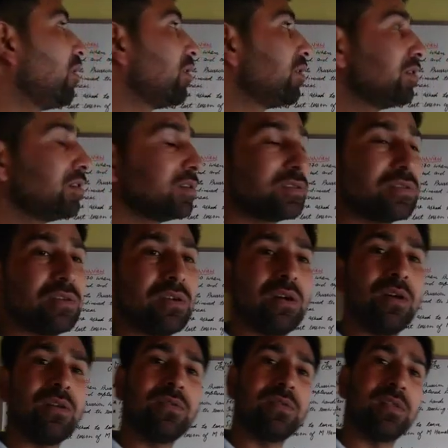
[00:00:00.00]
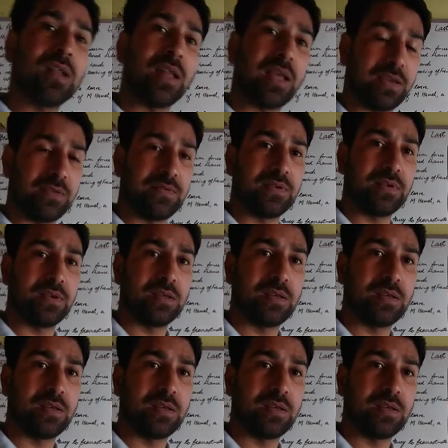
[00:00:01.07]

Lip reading: orders of life.